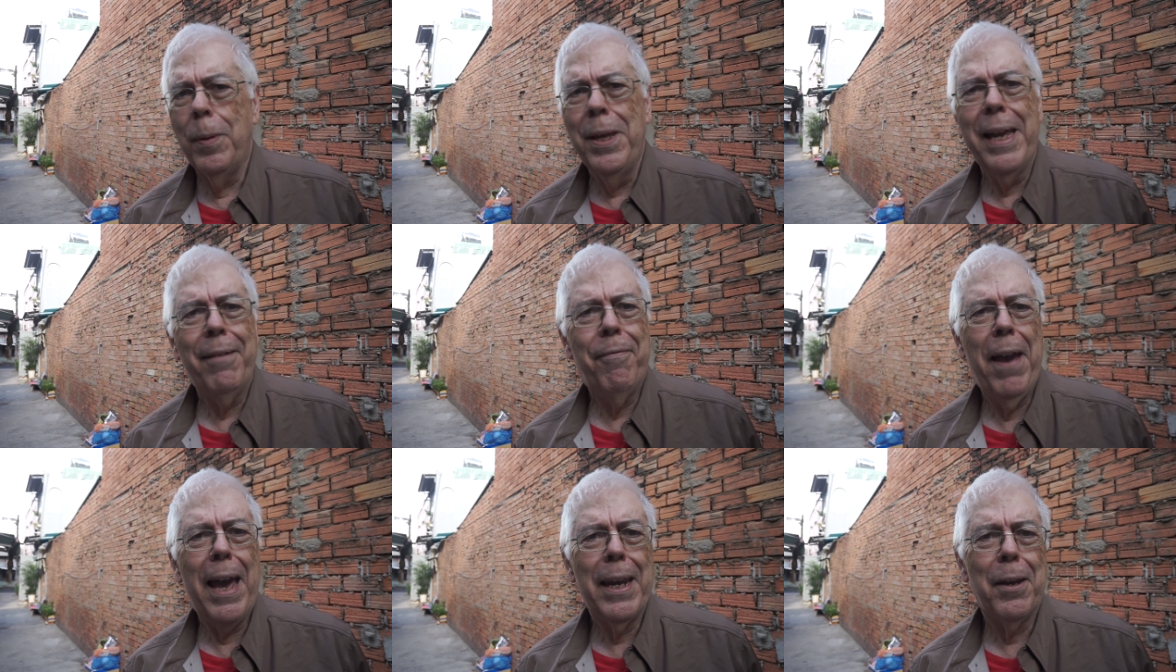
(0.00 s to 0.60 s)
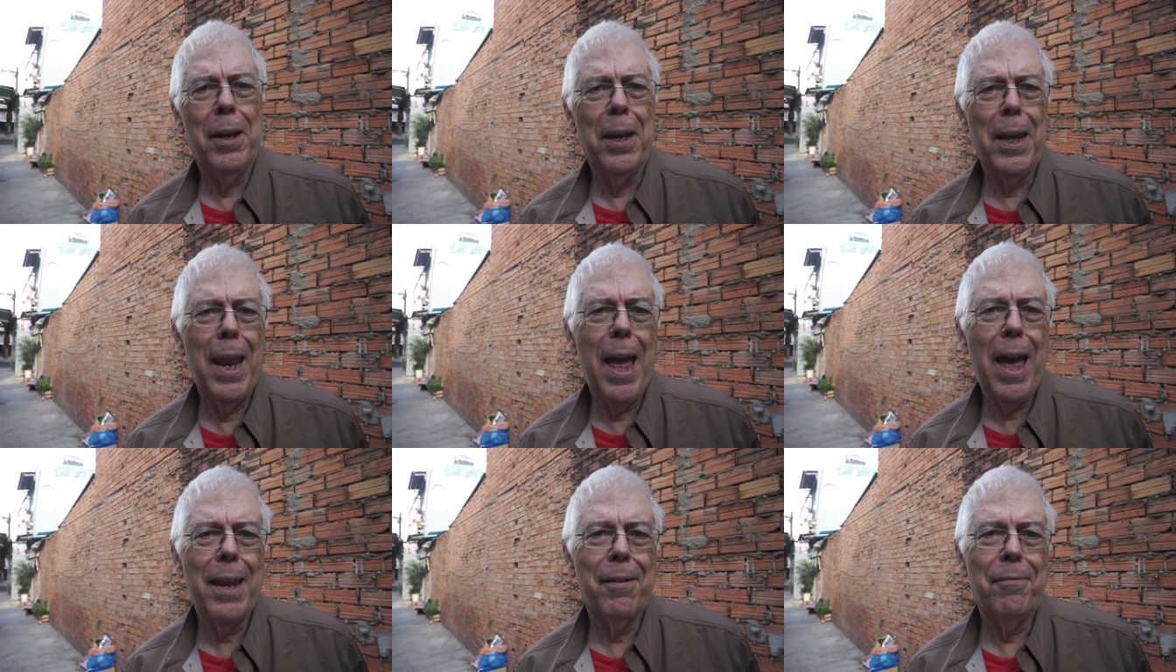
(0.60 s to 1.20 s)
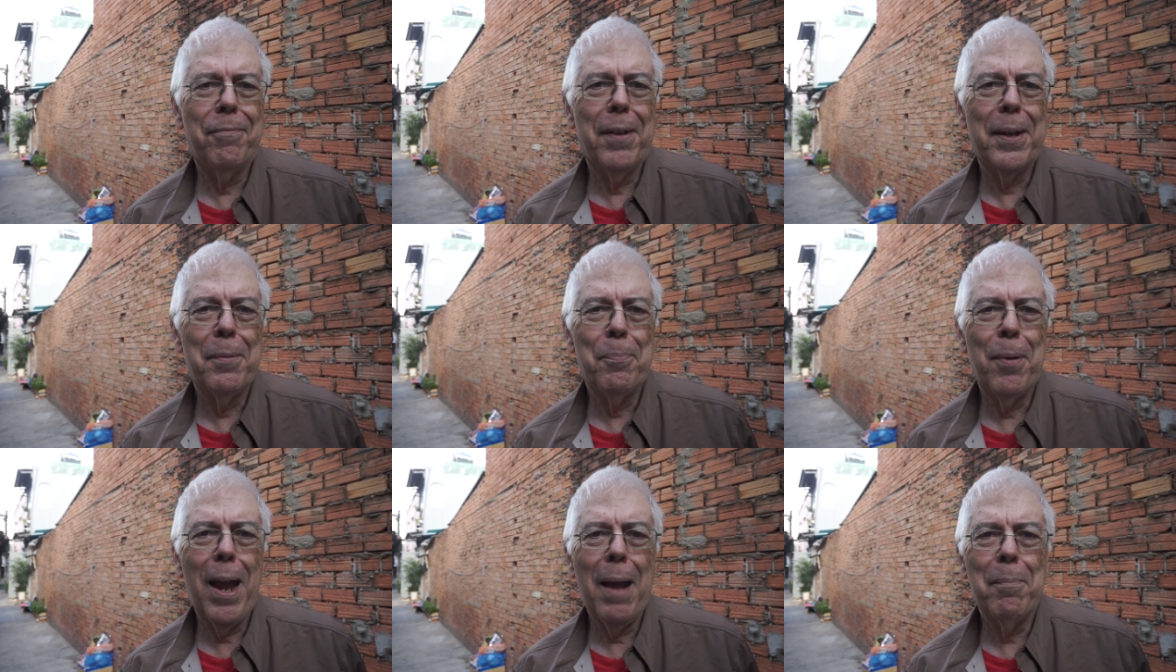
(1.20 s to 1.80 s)
We've had a lot
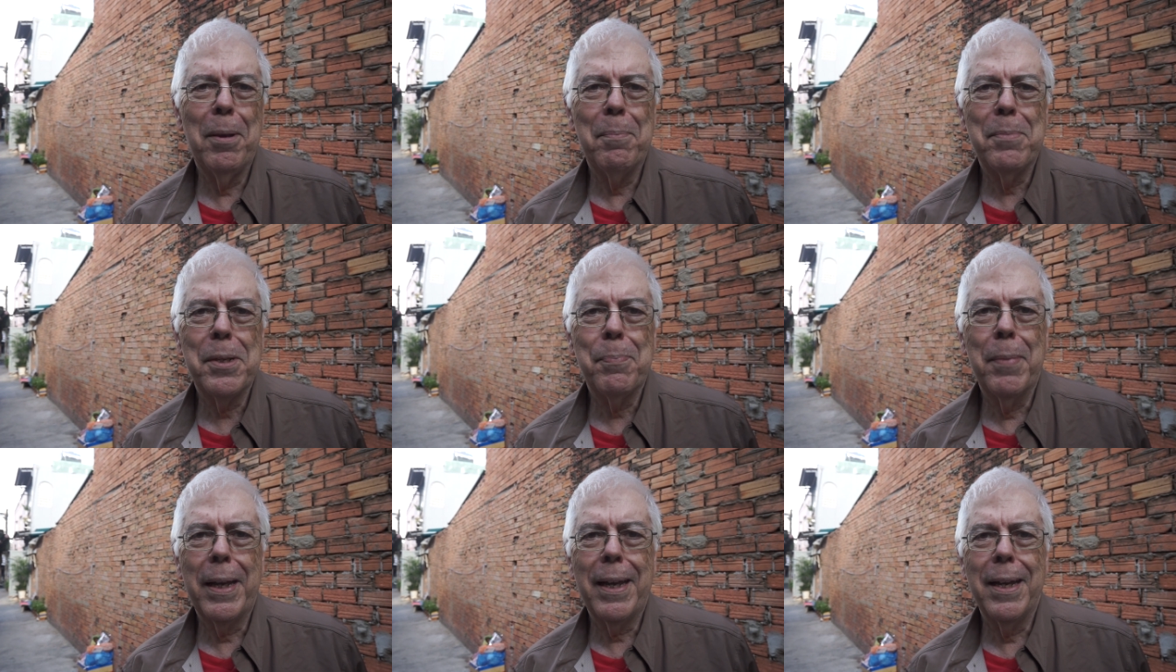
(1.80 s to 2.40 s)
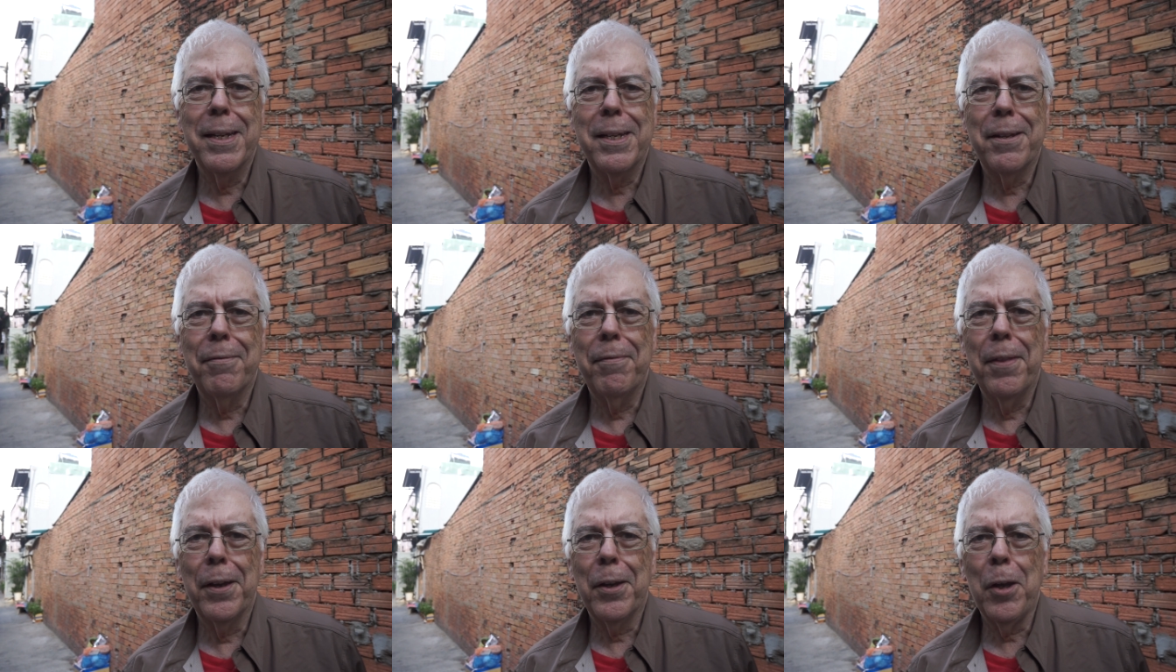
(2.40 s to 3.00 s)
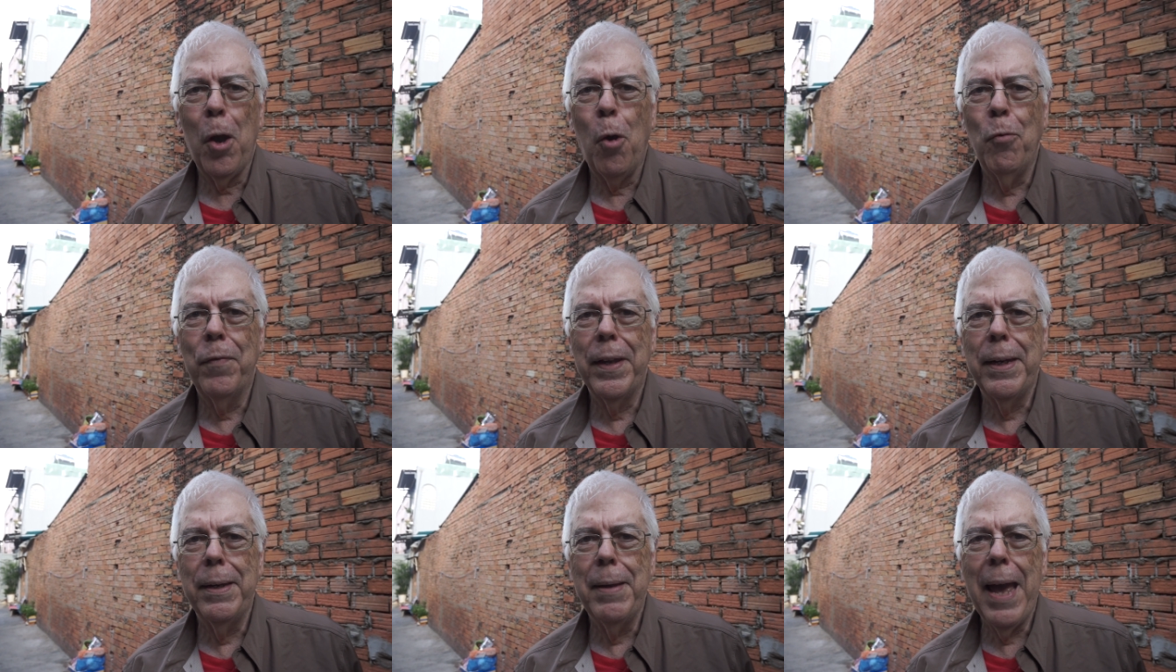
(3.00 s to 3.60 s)
of problems because of the
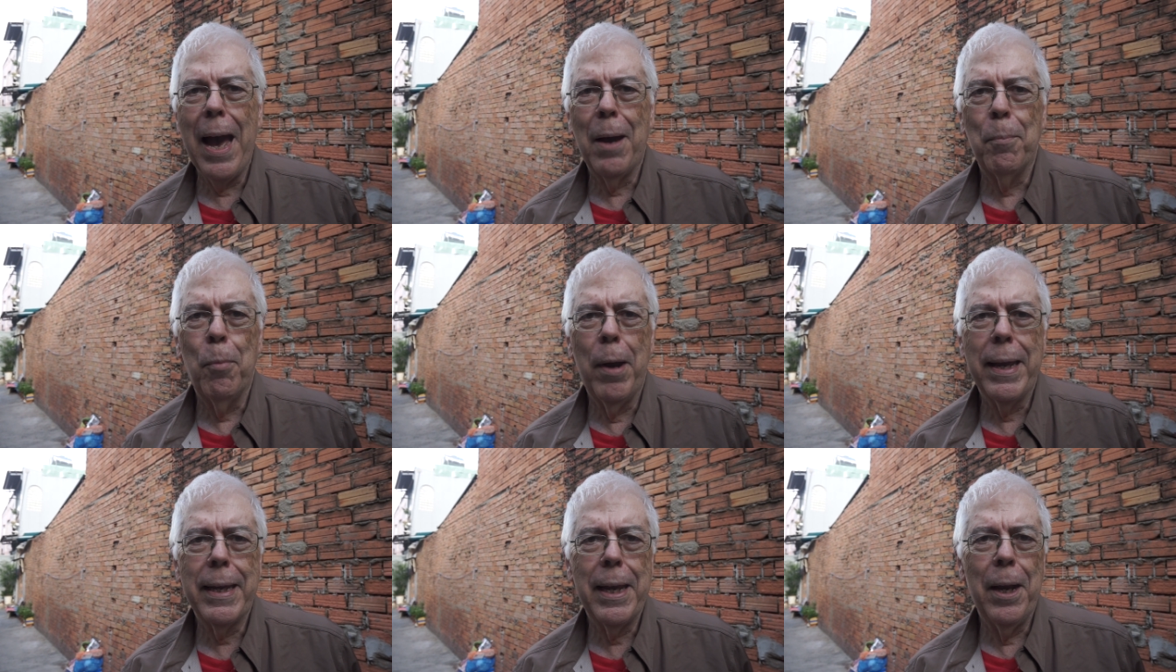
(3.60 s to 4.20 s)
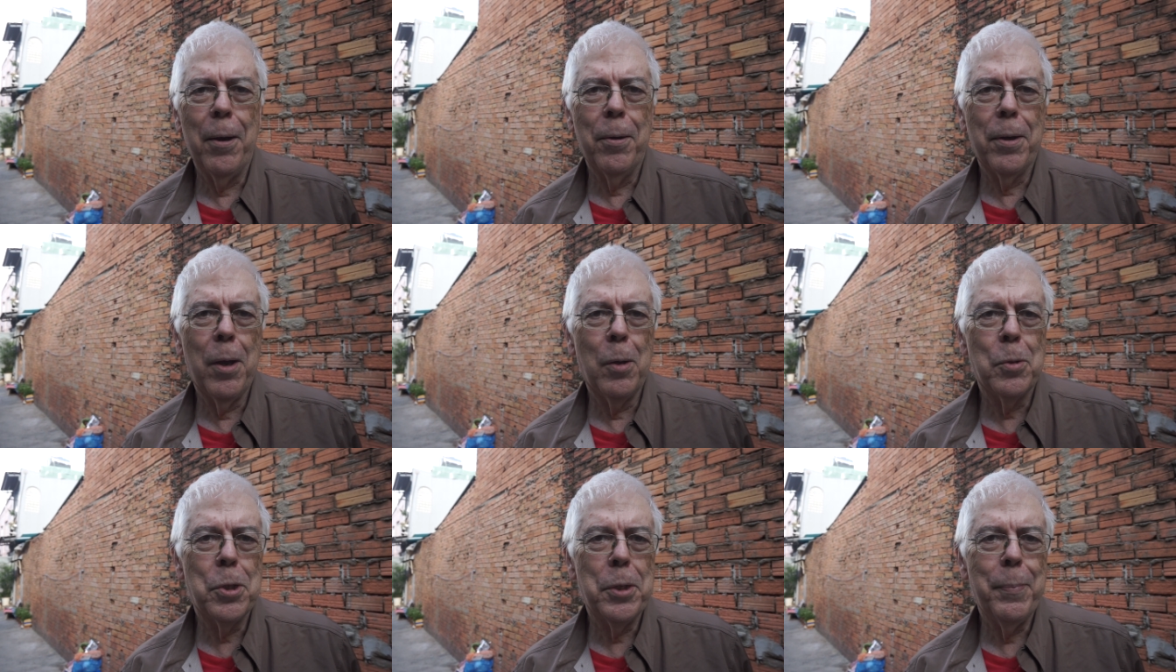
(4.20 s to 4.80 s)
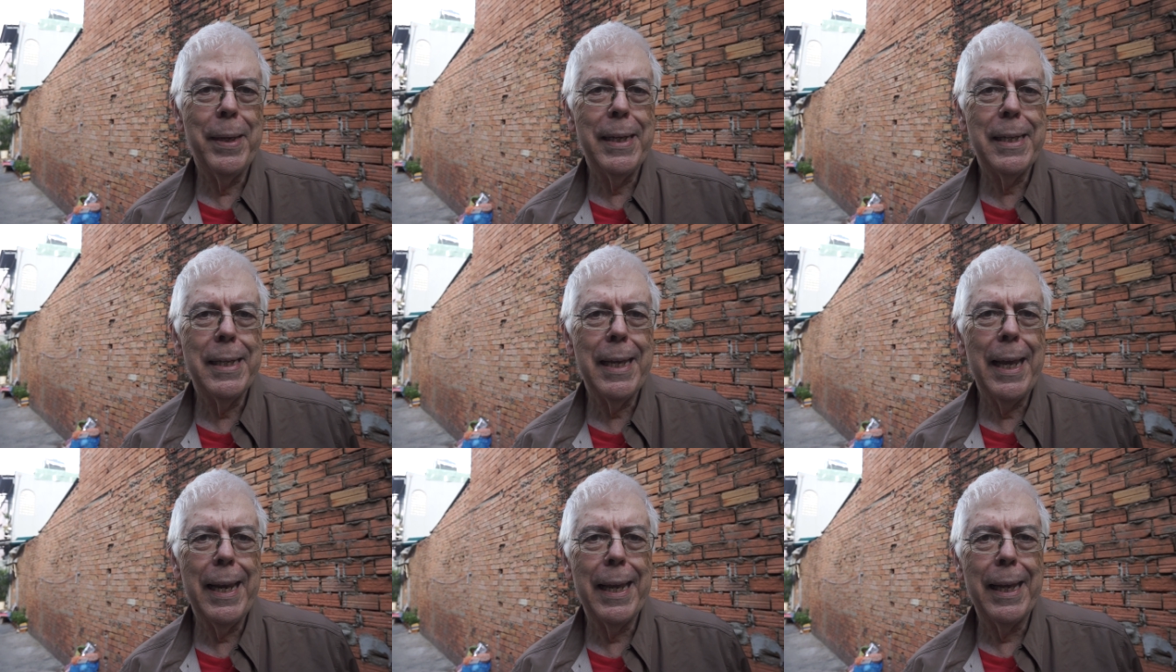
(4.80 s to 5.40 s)
COVID outbreak here in Ho Chi Minh
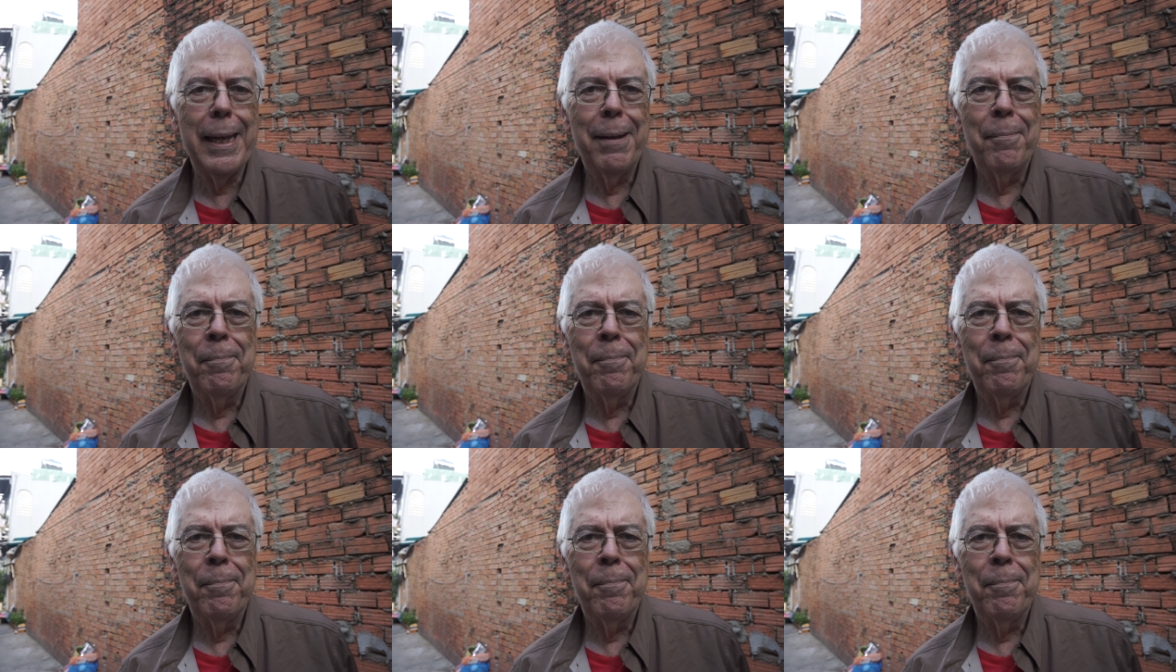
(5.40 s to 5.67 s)
City.